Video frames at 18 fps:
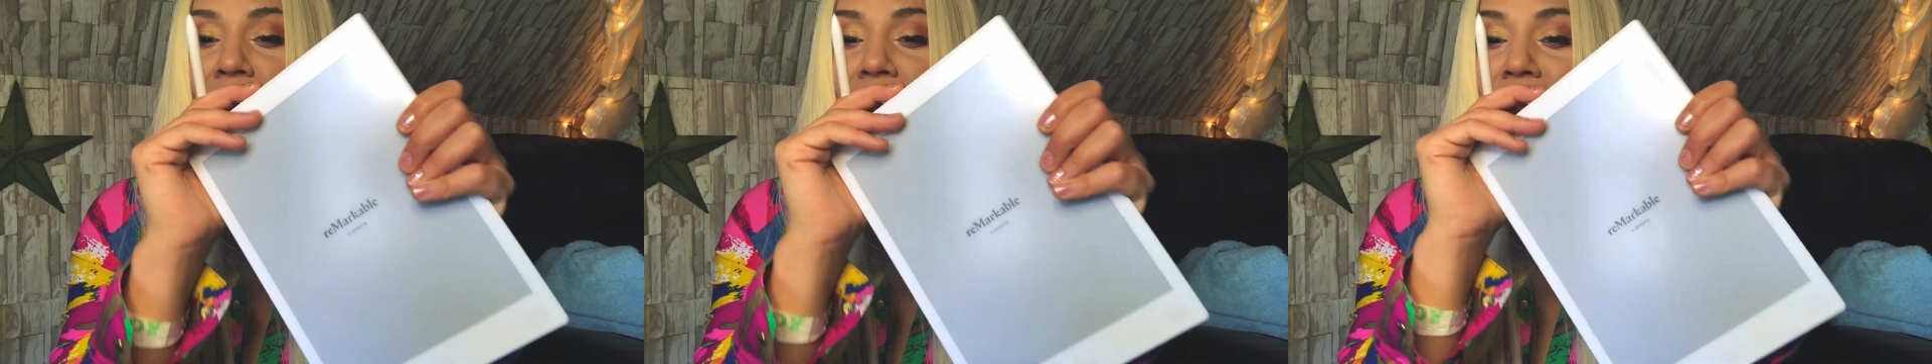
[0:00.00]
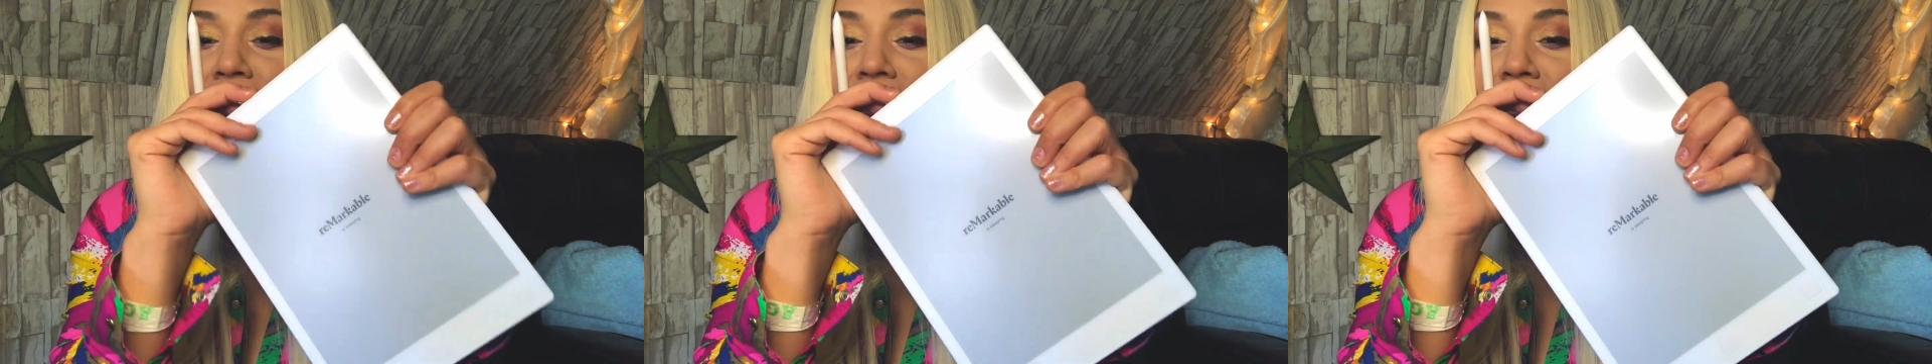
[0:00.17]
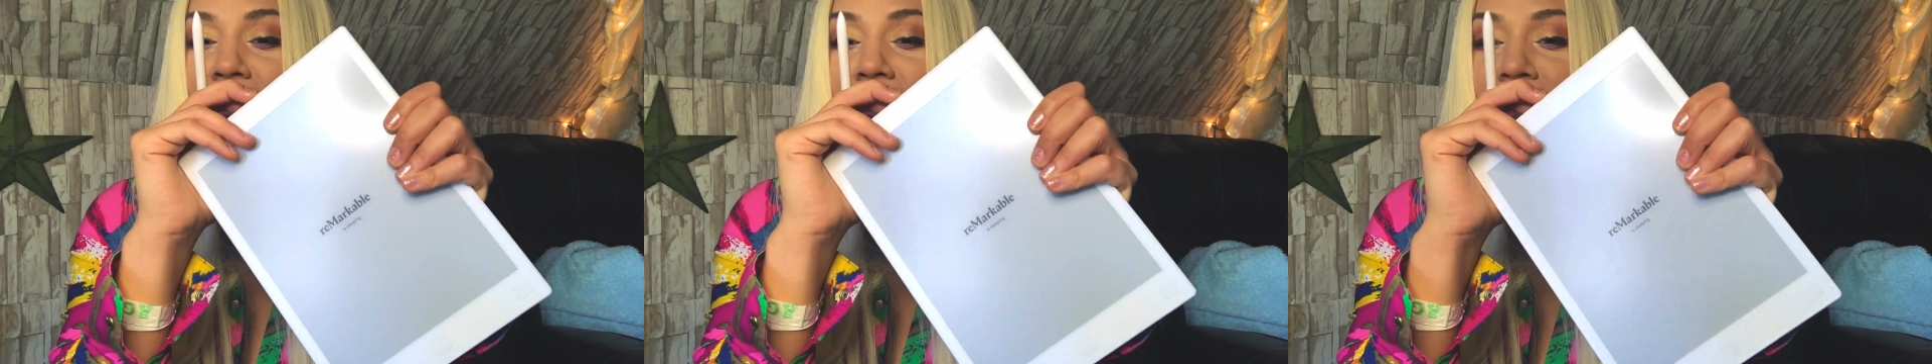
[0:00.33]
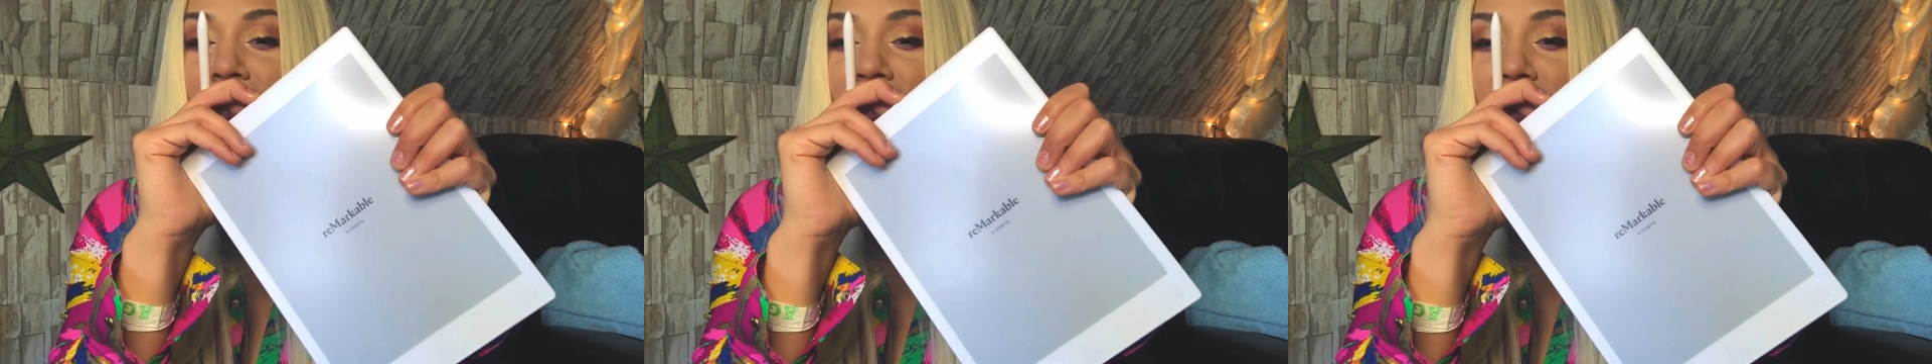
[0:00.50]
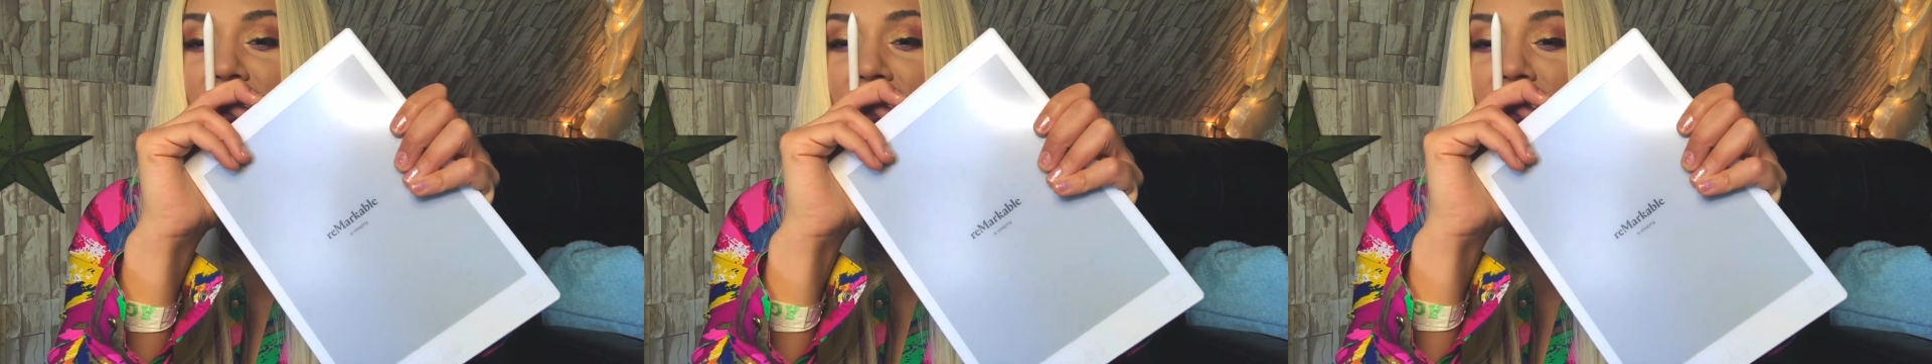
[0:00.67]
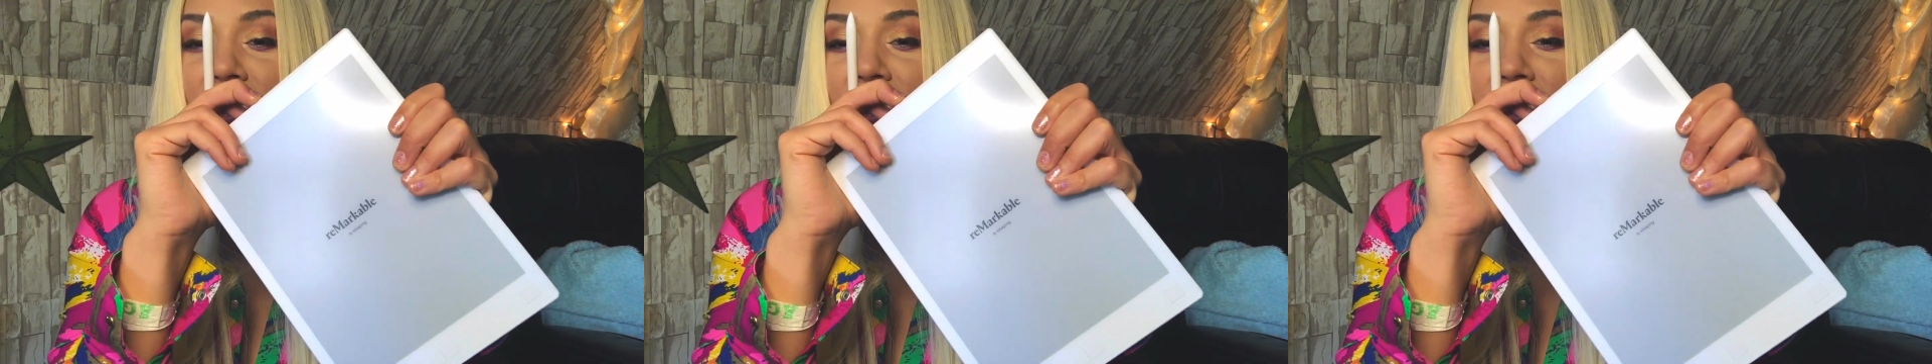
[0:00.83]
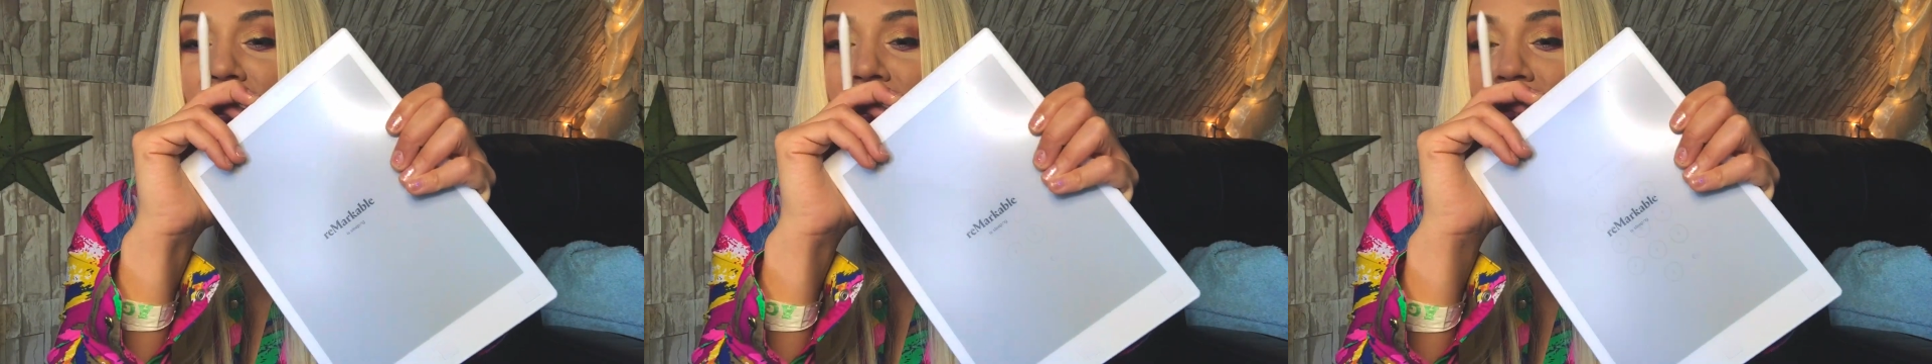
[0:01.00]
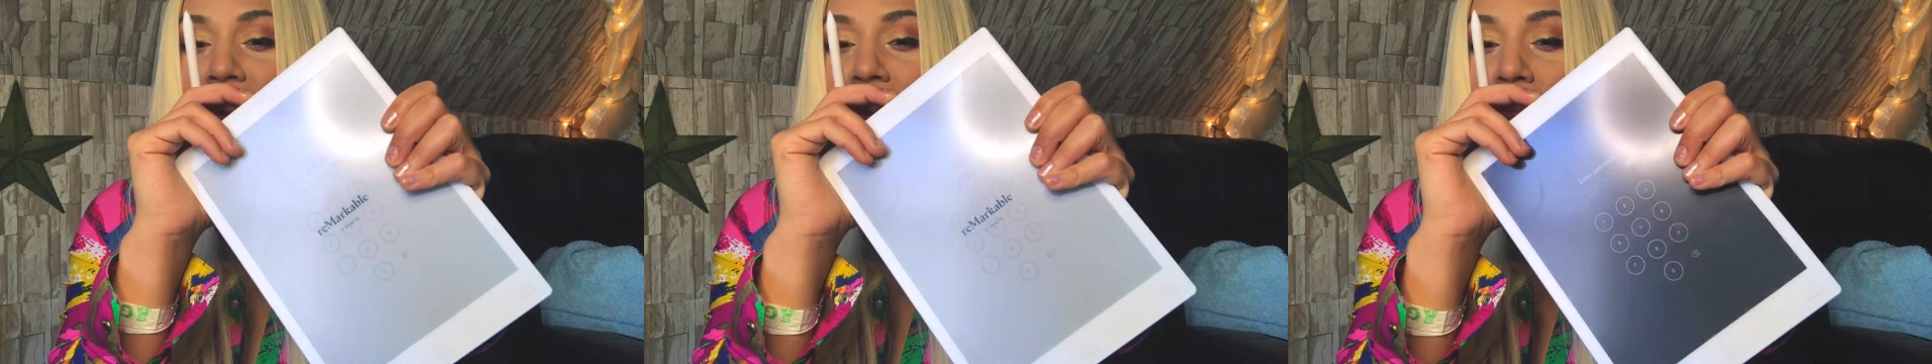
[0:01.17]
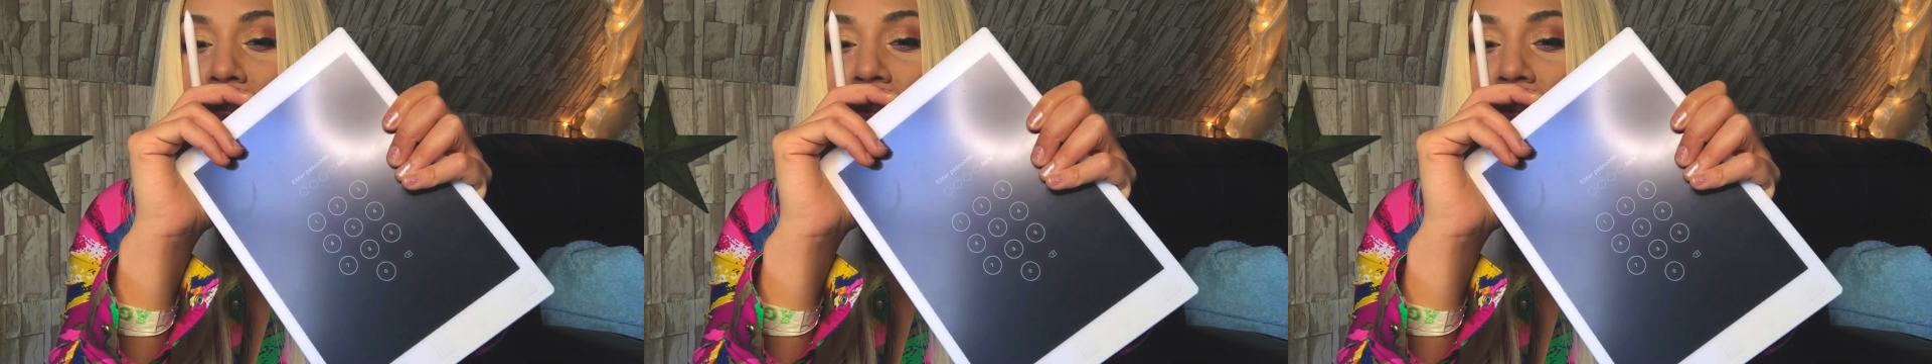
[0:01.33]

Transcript: is just click the top